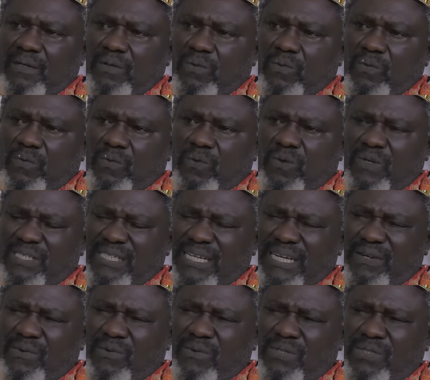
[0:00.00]
What I
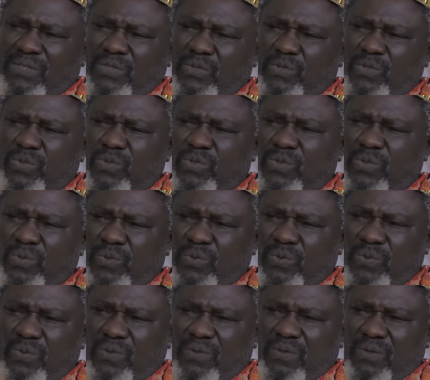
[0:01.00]
want you to
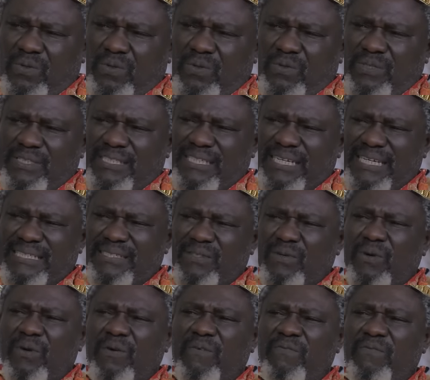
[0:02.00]
do on that
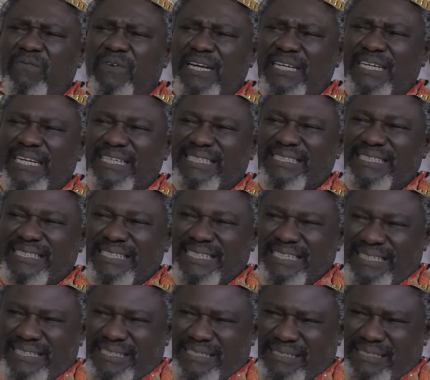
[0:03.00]
Ofala day
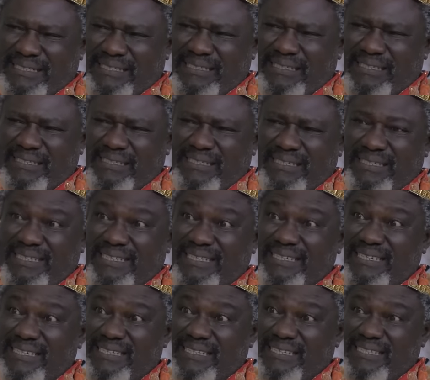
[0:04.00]

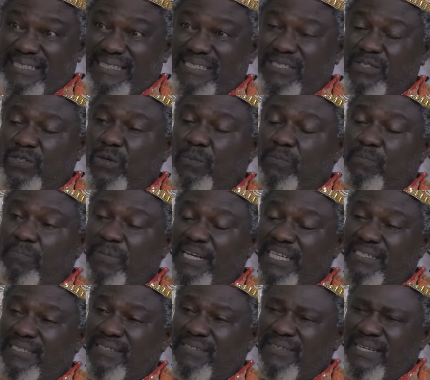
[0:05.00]
is your
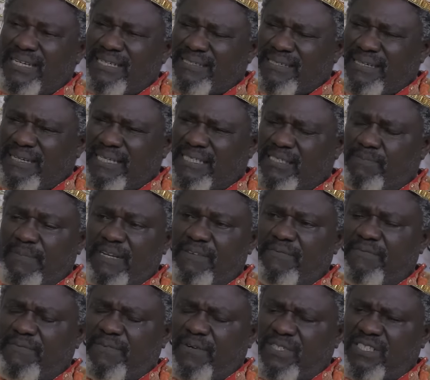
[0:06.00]
birthright as my
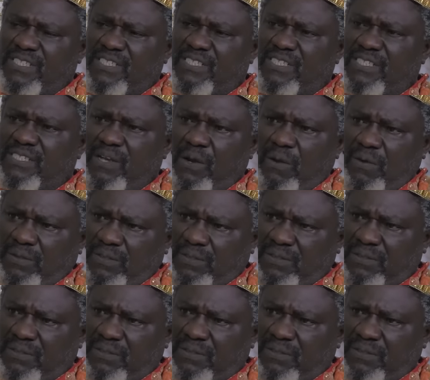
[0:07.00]
first son.